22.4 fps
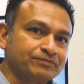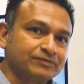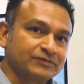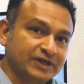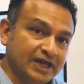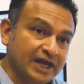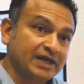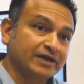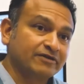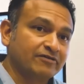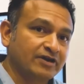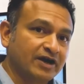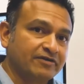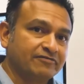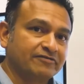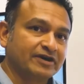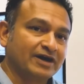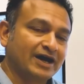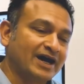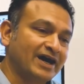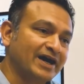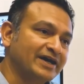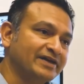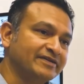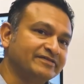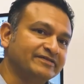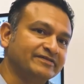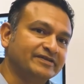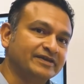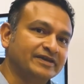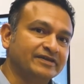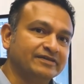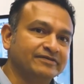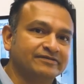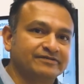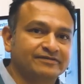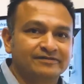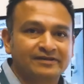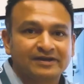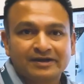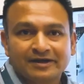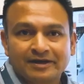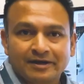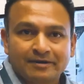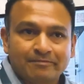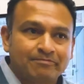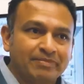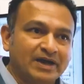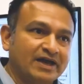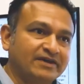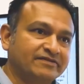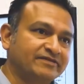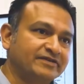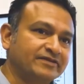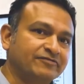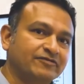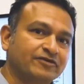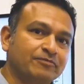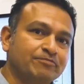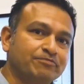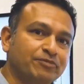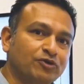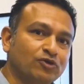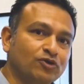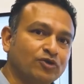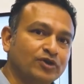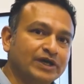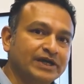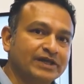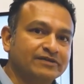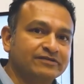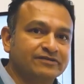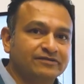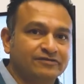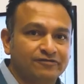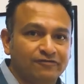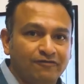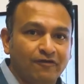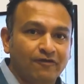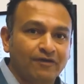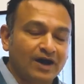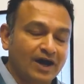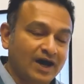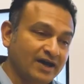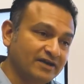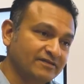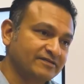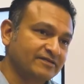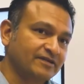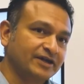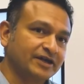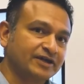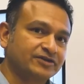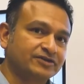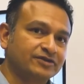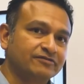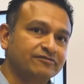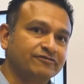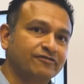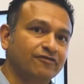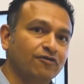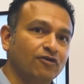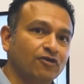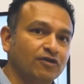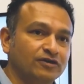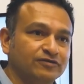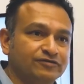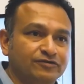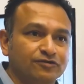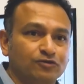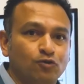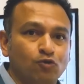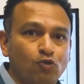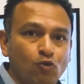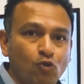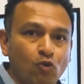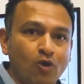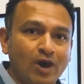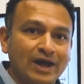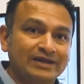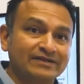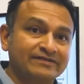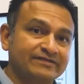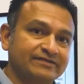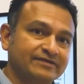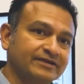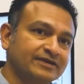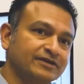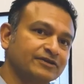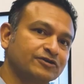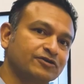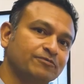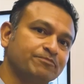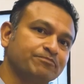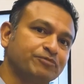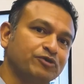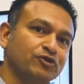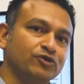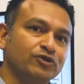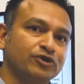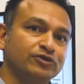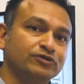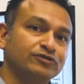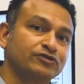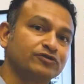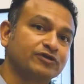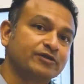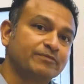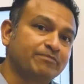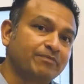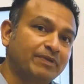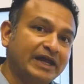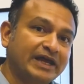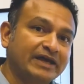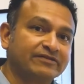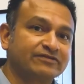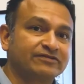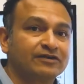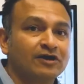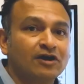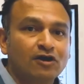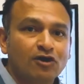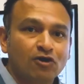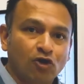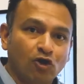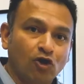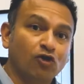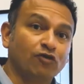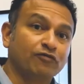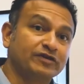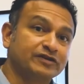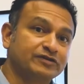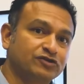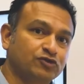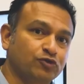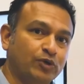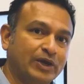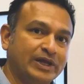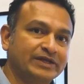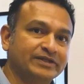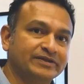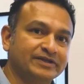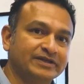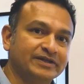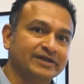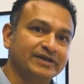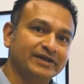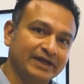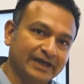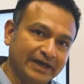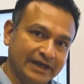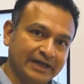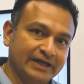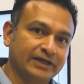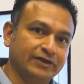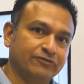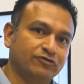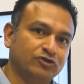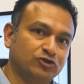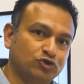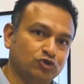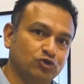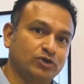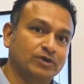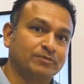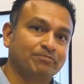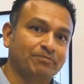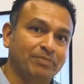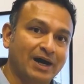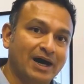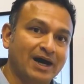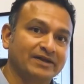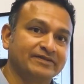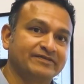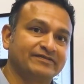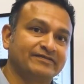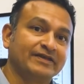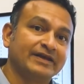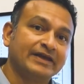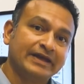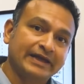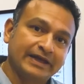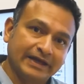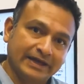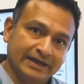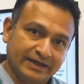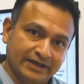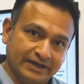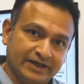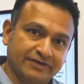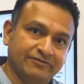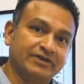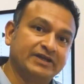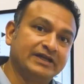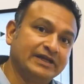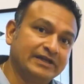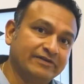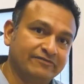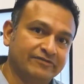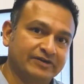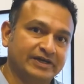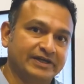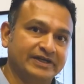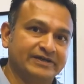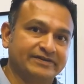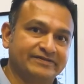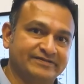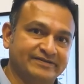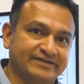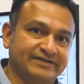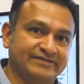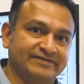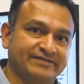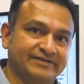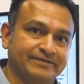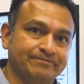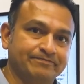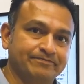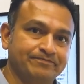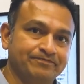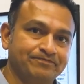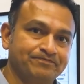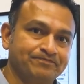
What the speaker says: gate driver ICs, passive components, isolation foil. So one single component to replace over 20 individual parts in a given inverter system.